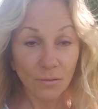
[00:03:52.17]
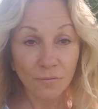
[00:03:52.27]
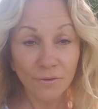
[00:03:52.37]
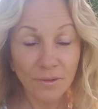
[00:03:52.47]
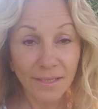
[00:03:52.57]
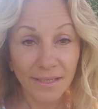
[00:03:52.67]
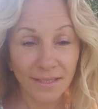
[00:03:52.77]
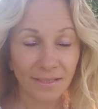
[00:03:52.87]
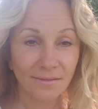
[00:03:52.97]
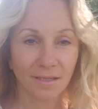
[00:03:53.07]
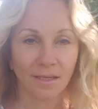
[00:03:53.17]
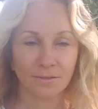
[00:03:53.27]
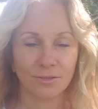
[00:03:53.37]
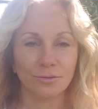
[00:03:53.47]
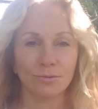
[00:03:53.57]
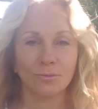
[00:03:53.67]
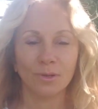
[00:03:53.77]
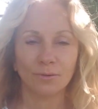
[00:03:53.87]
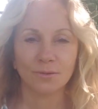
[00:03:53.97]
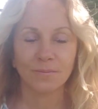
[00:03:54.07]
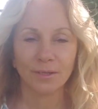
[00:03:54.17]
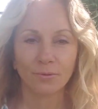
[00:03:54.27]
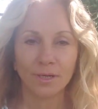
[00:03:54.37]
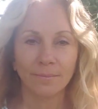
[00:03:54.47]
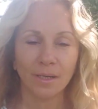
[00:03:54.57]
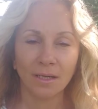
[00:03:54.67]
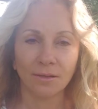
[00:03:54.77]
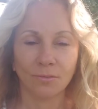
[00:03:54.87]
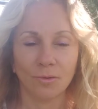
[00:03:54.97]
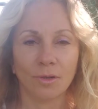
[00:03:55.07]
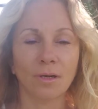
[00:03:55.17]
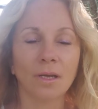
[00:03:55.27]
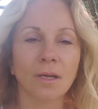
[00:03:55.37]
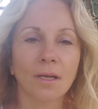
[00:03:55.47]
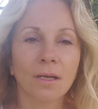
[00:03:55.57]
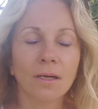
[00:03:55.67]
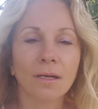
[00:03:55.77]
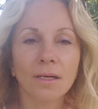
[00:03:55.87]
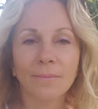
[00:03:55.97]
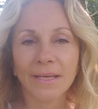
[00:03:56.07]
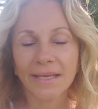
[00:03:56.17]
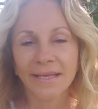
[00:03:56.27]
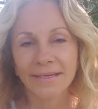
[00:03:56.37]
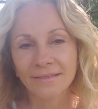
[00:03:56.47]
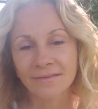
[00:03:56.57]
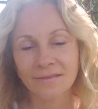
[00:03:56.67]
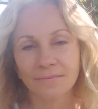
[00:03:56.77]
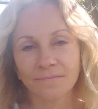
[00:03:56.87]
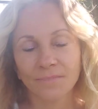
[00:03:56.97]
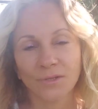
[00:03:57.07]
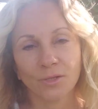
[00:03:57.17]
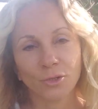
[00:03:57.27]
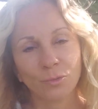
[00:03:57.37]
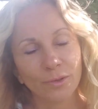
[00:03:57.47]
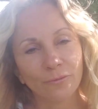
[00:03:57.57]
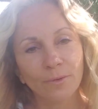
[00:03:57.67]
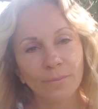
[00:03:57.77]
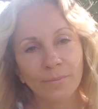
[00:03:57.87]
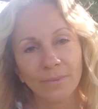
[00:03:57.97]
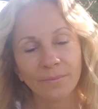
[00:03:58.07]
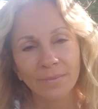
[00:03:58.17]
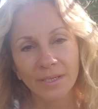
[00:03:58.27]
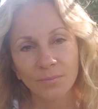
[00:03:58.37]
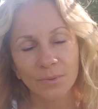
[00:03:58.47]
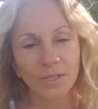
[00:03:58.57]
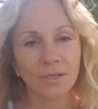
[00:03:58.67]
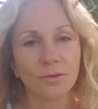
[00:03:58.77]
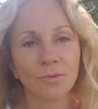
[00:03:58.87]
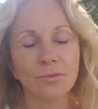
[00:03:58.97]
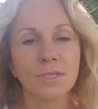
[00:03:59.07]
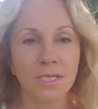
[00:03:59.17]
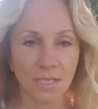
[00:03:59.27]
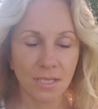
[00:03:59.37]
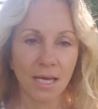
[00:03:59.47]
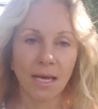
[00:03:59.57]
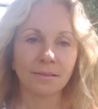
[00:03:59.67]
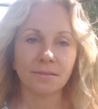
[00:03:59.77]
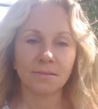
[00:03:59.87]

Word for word: feel like I can talk to, whether it's my grandma or uh, my aunt or whoever it might be who's in that